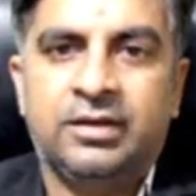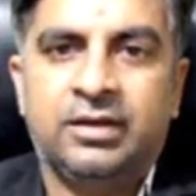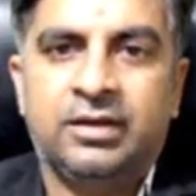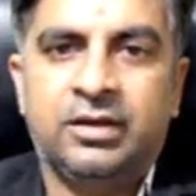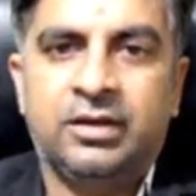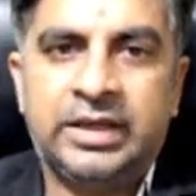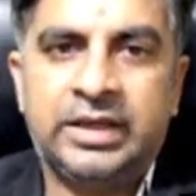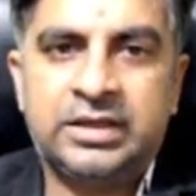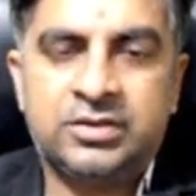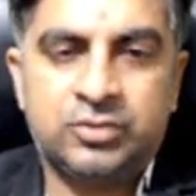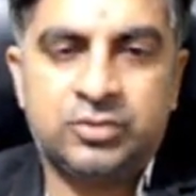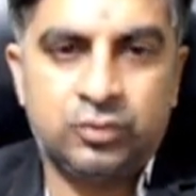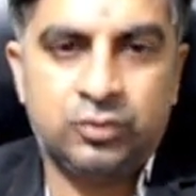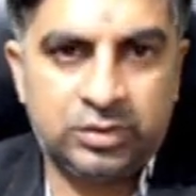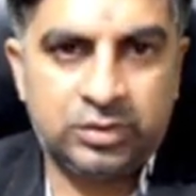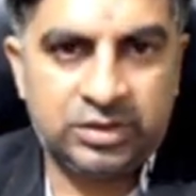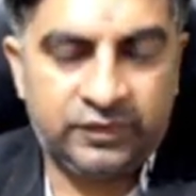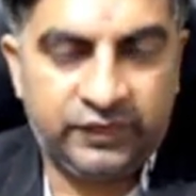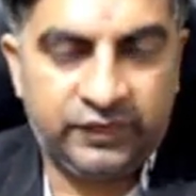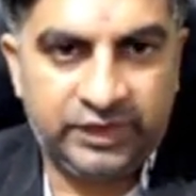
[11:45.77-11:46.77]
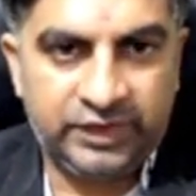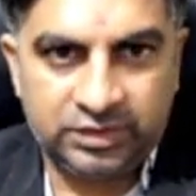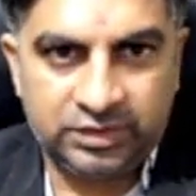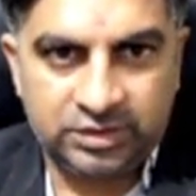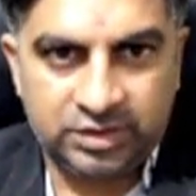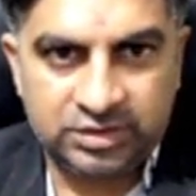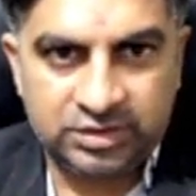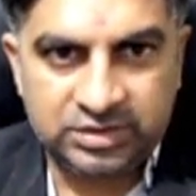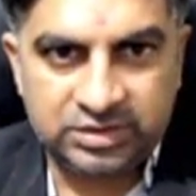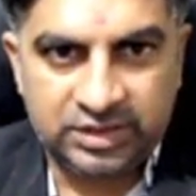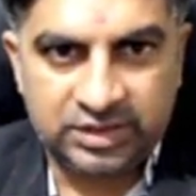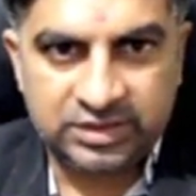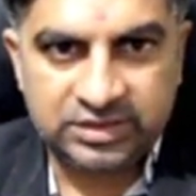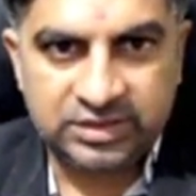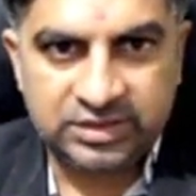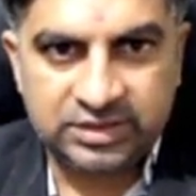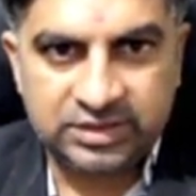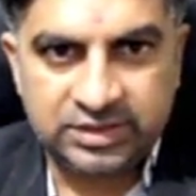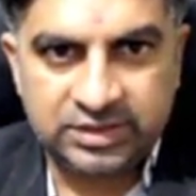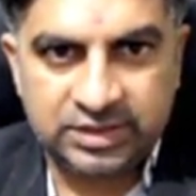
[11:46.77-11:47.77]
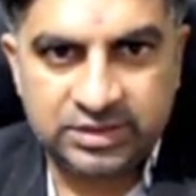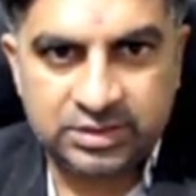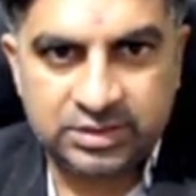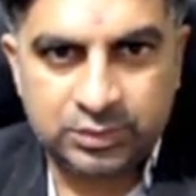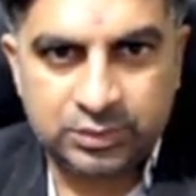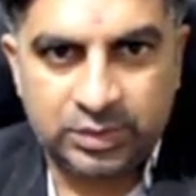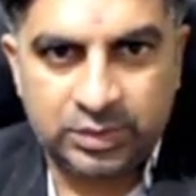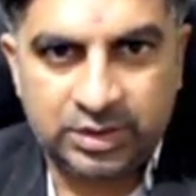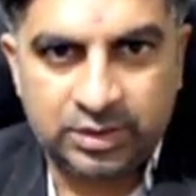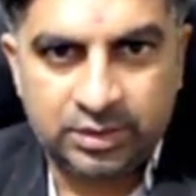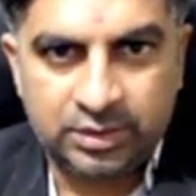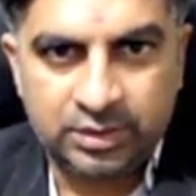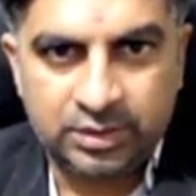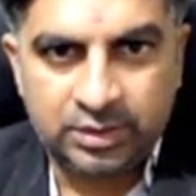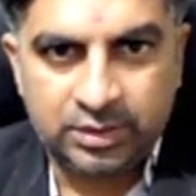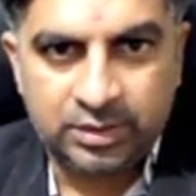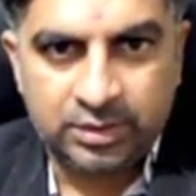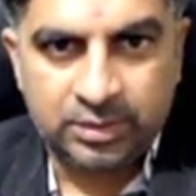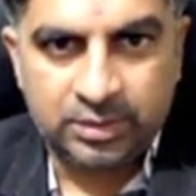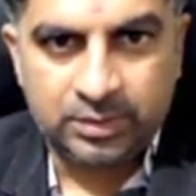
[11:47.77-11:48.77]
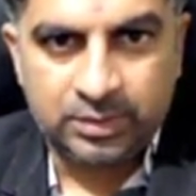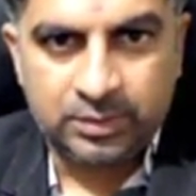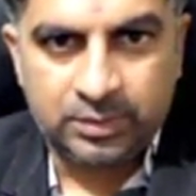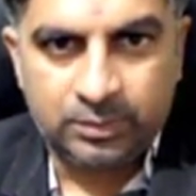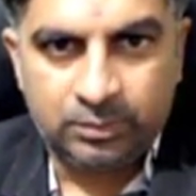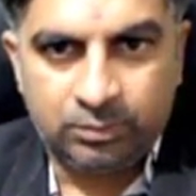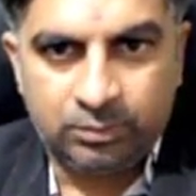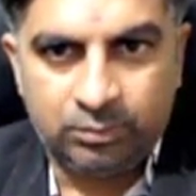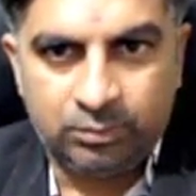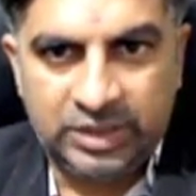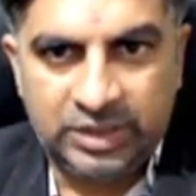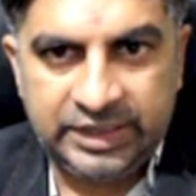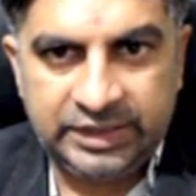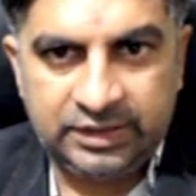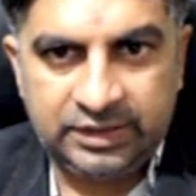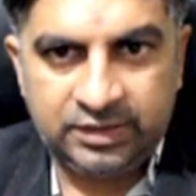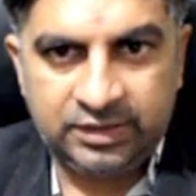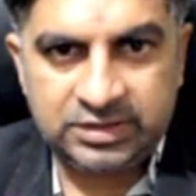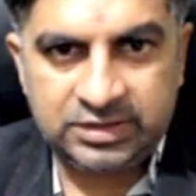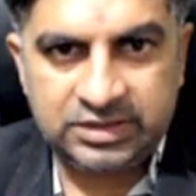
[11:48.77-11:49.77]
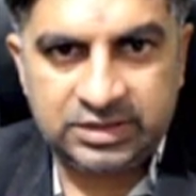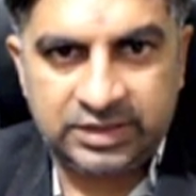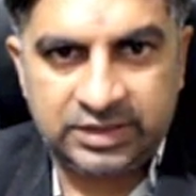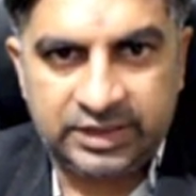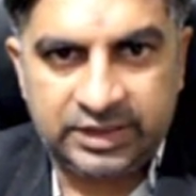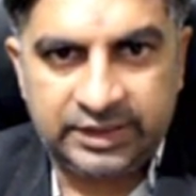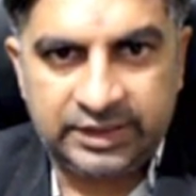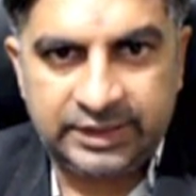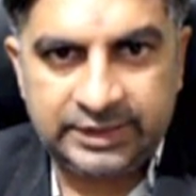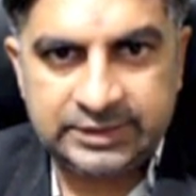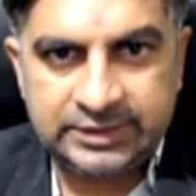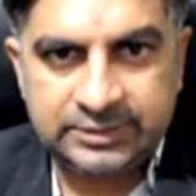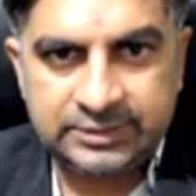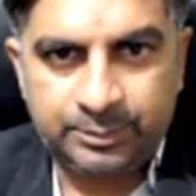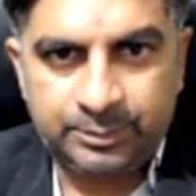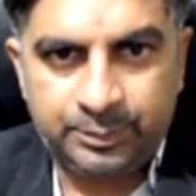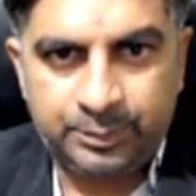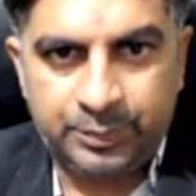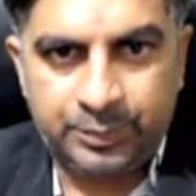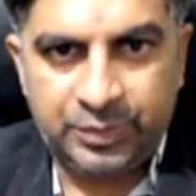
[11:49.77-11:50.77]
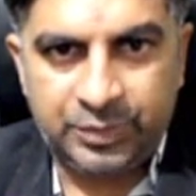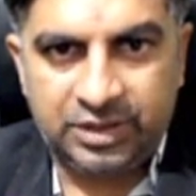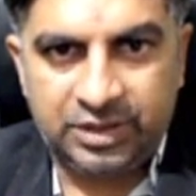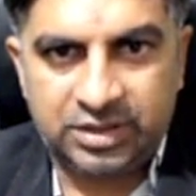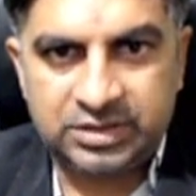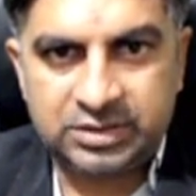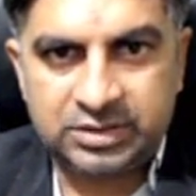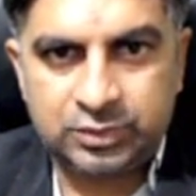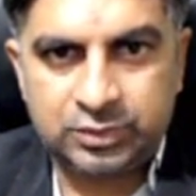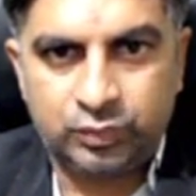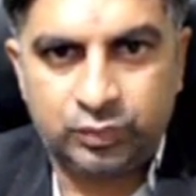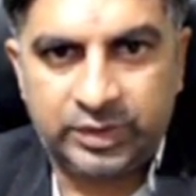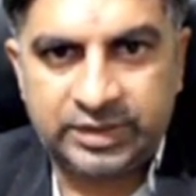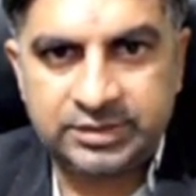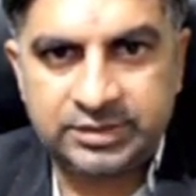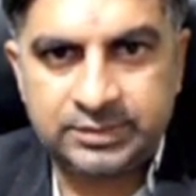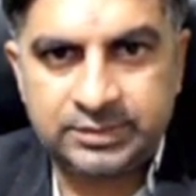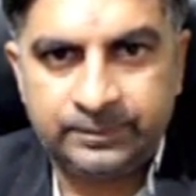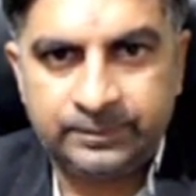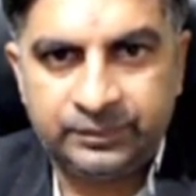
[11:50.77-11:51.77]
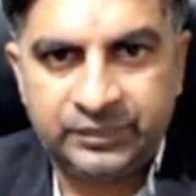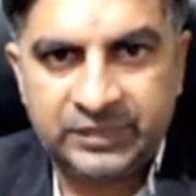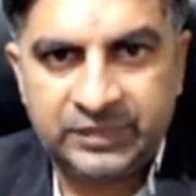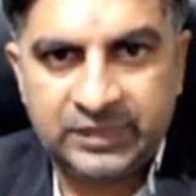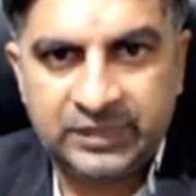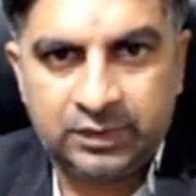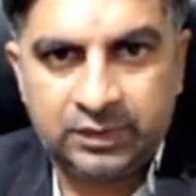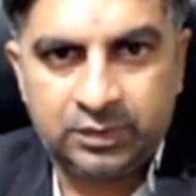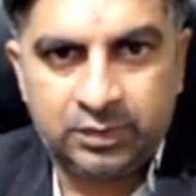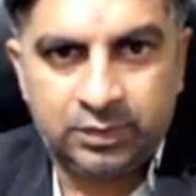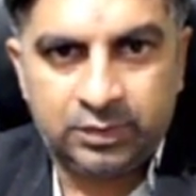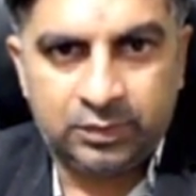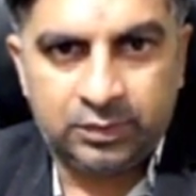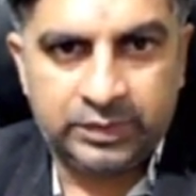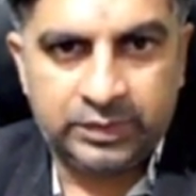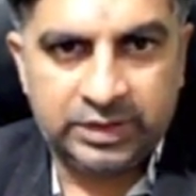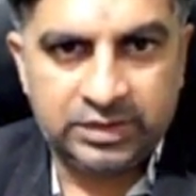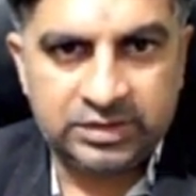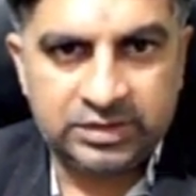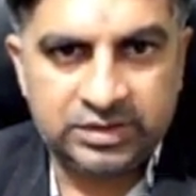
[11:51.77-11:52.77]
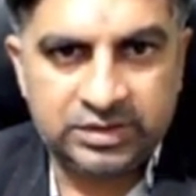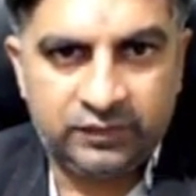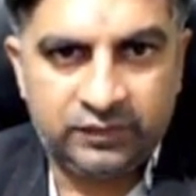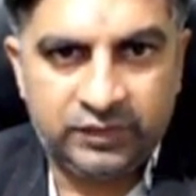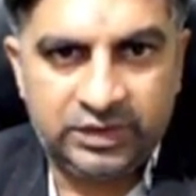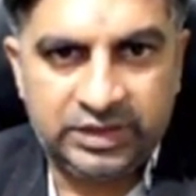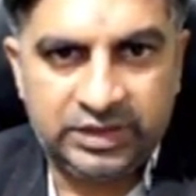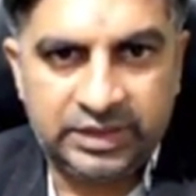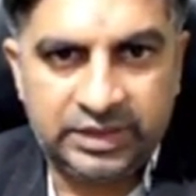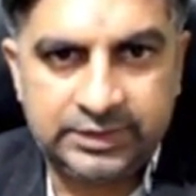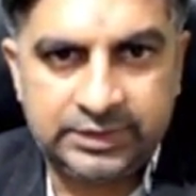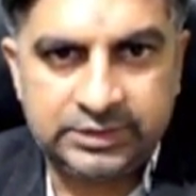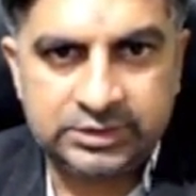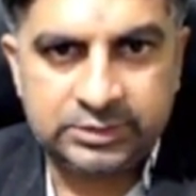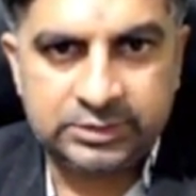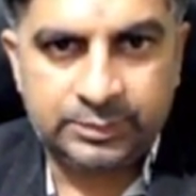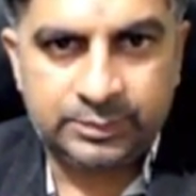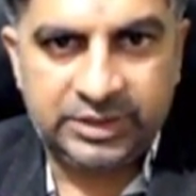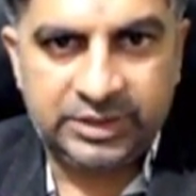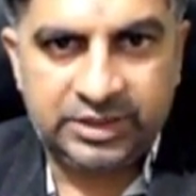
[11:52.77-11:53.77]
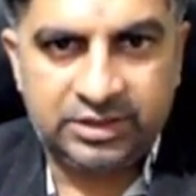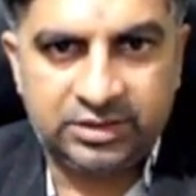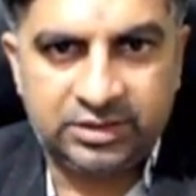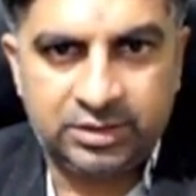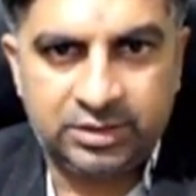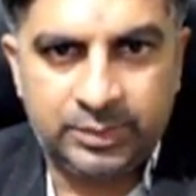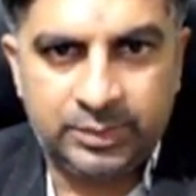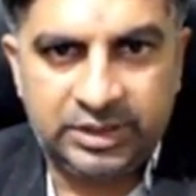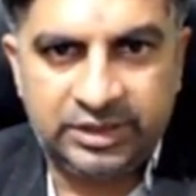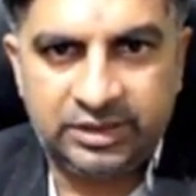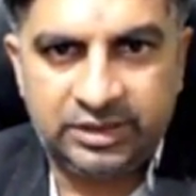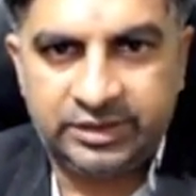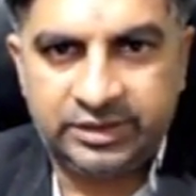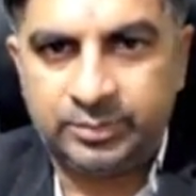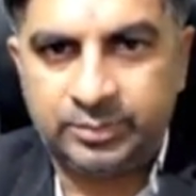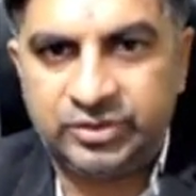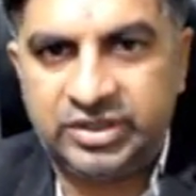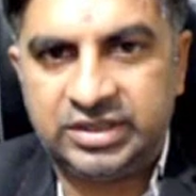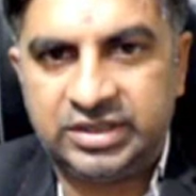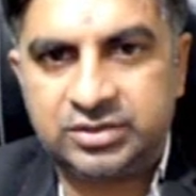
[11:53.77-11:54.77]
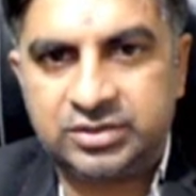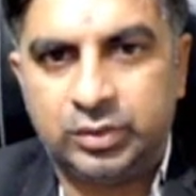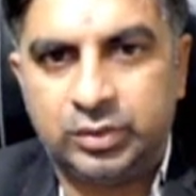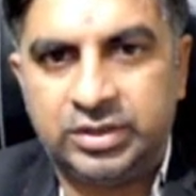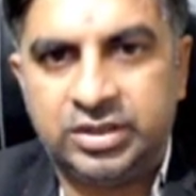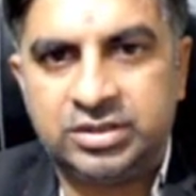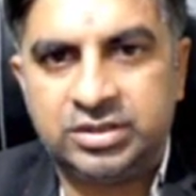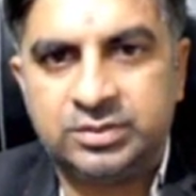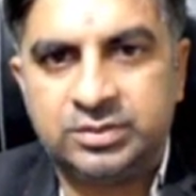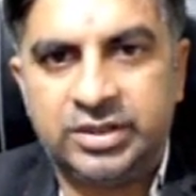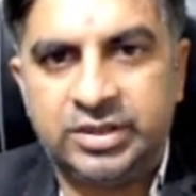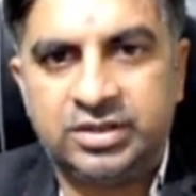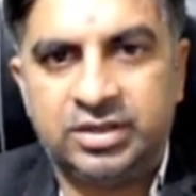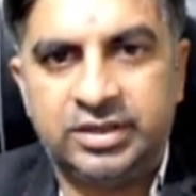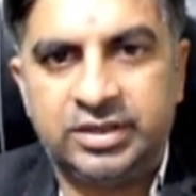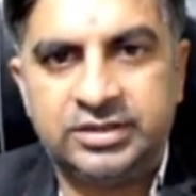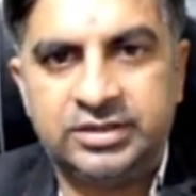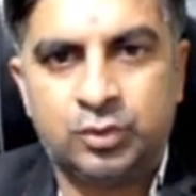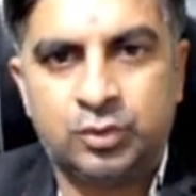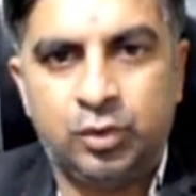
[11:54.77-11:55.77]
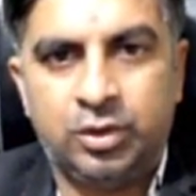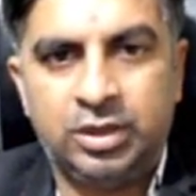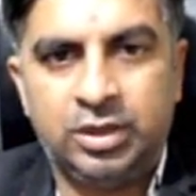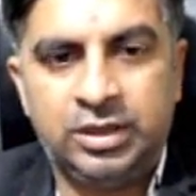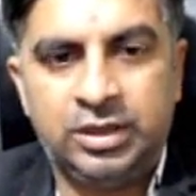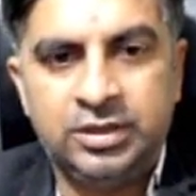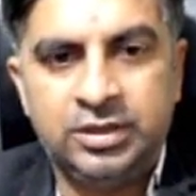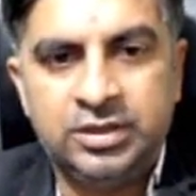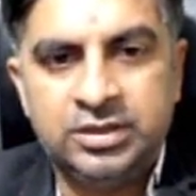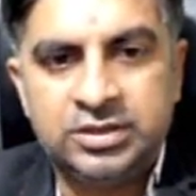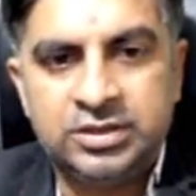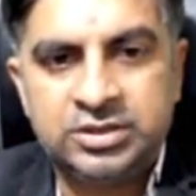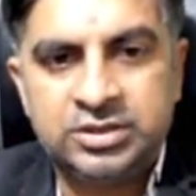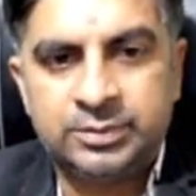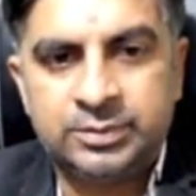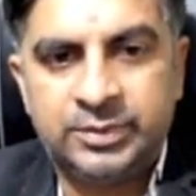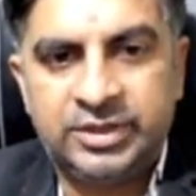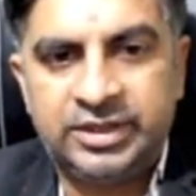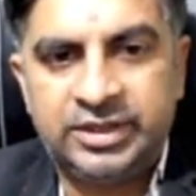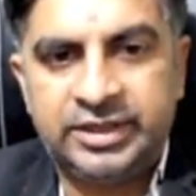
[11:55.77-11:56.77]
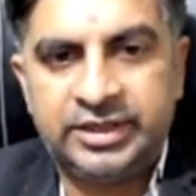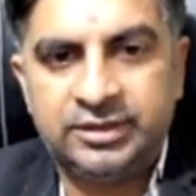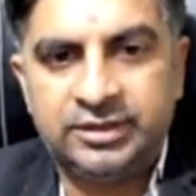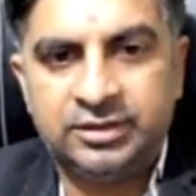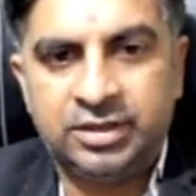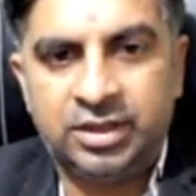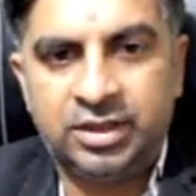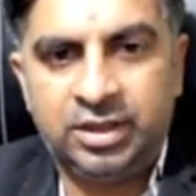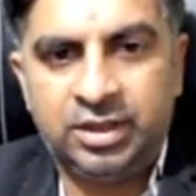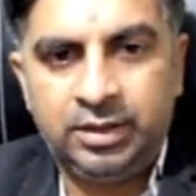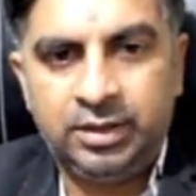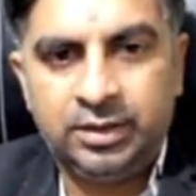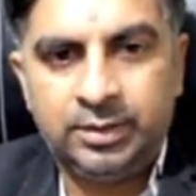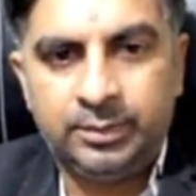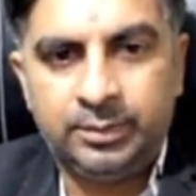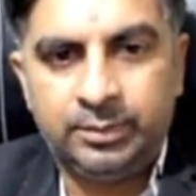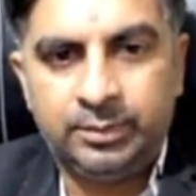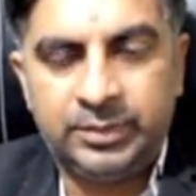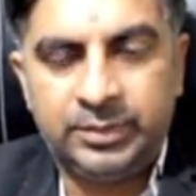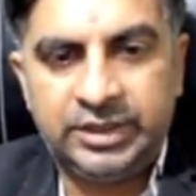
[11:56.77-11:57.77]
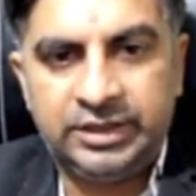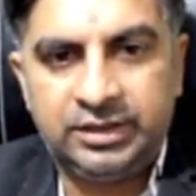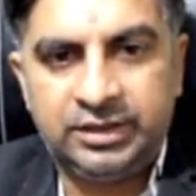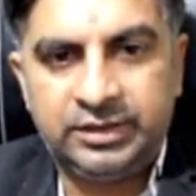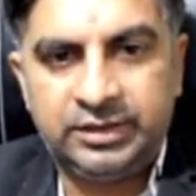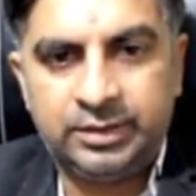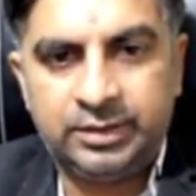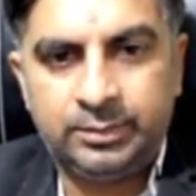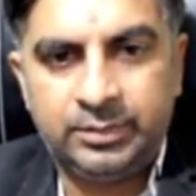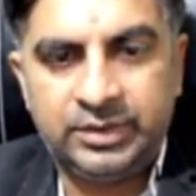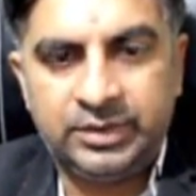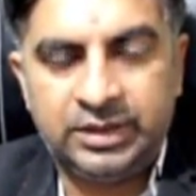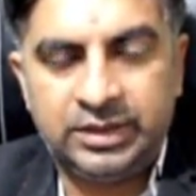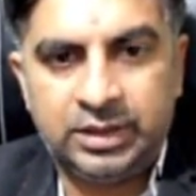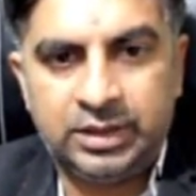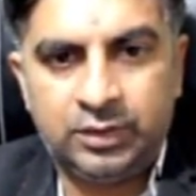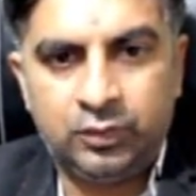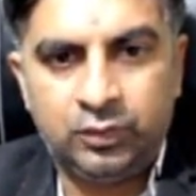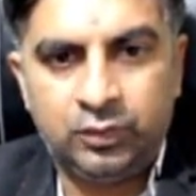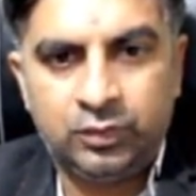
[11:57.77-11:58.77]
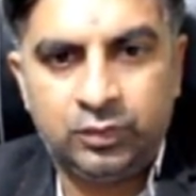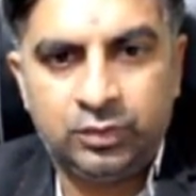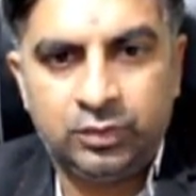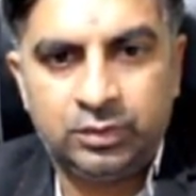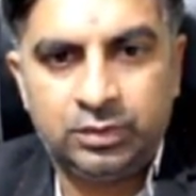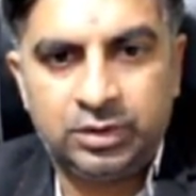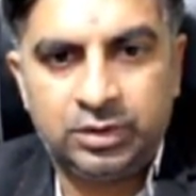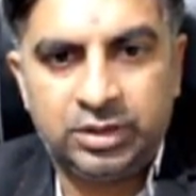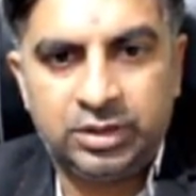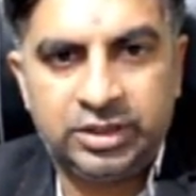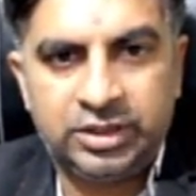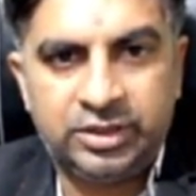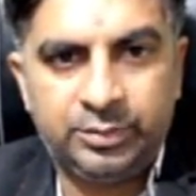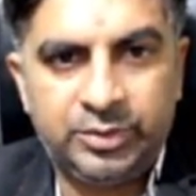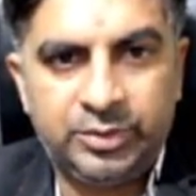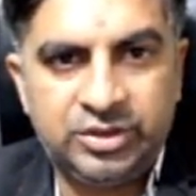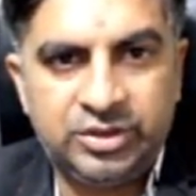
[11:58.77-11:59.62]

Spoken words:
Okay, so the factors are 6x square minus 9x plus 2x. You can see we had split the middle term. That's why this method is called splitting the middle term. Now let me